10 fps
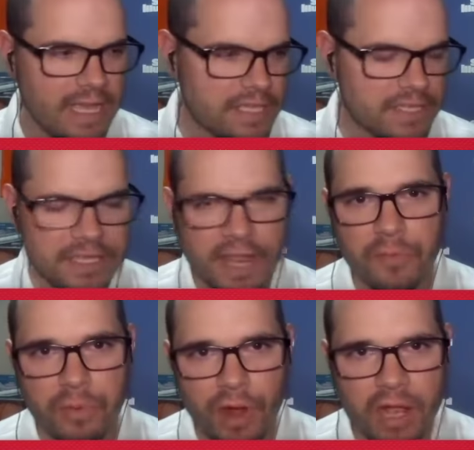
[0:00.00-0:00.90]
It's the Denver
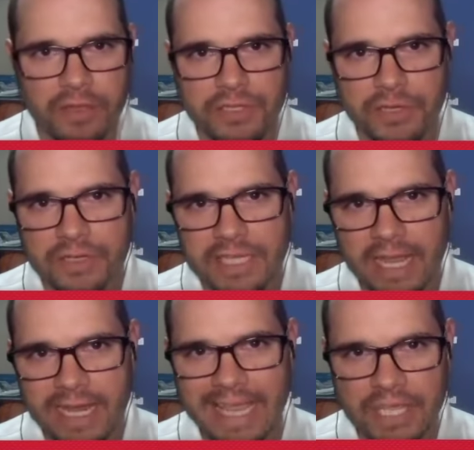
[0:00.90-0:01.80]
Broncos who are
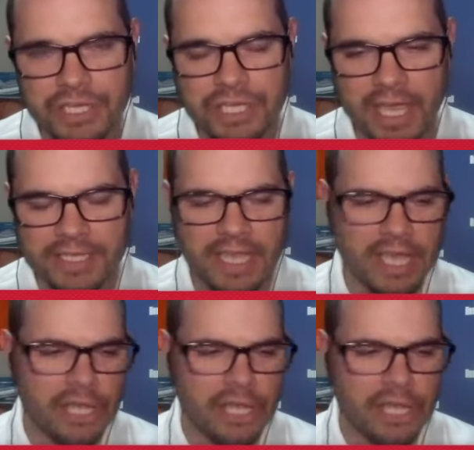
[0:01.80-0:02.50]
signing his checks.